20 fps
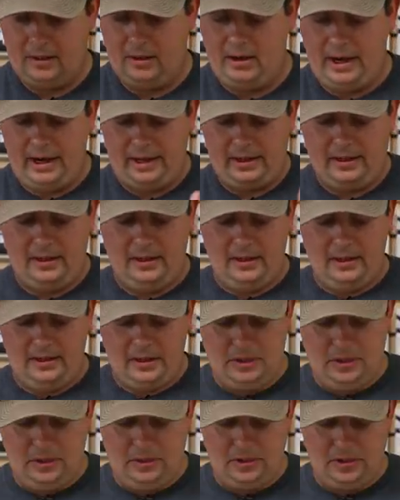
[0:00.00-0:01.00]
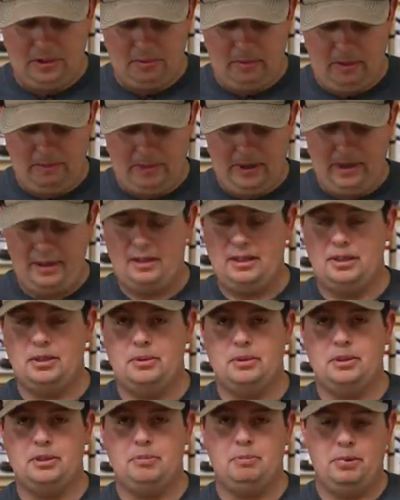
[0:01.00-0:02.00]
All right, new swim bait.
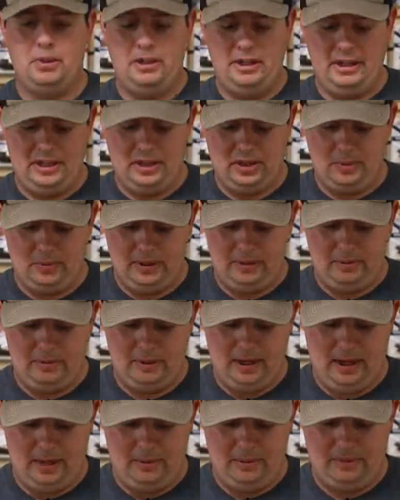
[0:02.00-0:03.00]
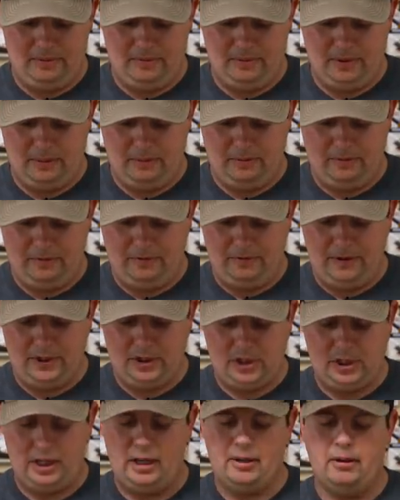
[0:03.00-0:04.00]
This one's pretty sweet. We got one from
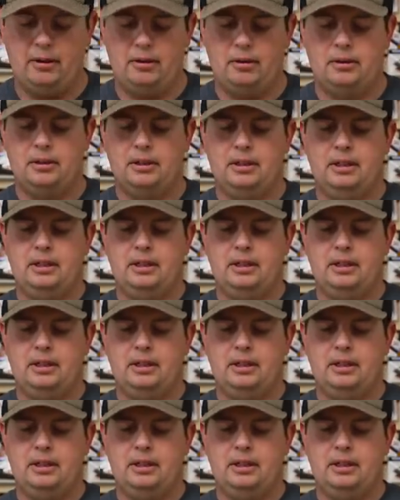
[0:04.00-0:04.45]
Fish Arrow.